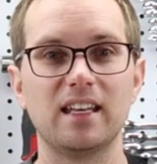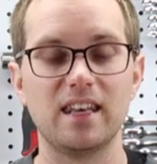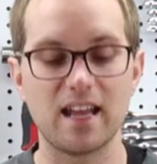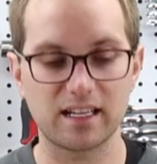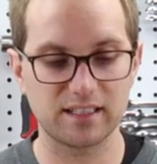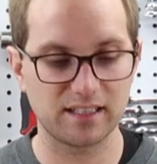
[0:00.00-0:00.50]

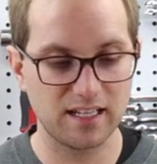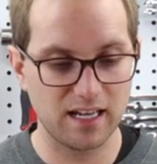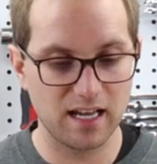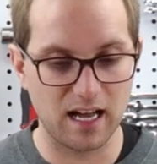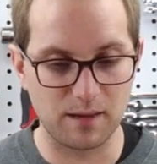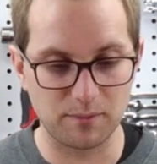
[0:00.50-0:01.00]
Next,
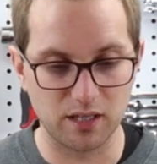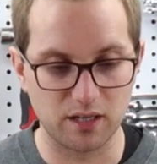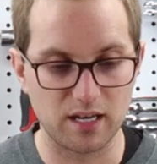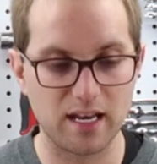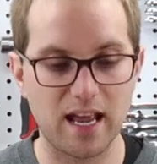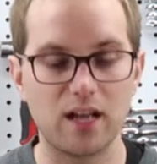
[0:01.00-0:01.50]
I'm gonna
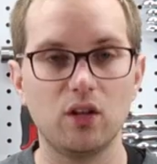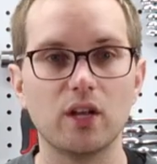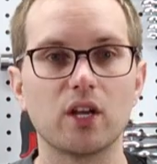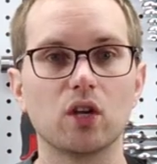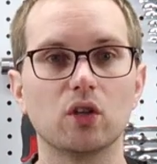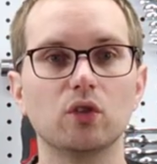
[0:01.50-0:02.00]
nail
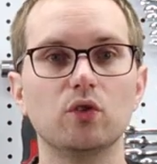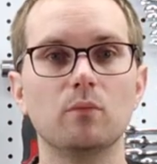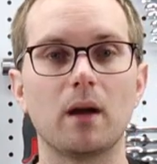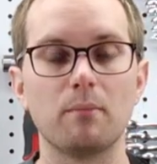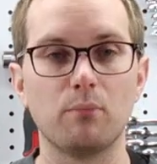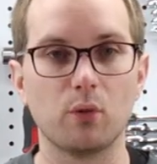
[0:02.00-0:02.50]
and glue
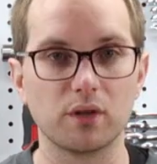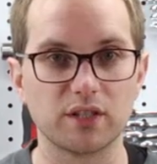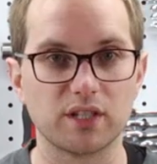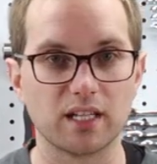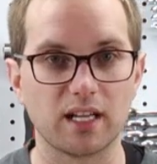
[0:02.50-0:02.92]
my boards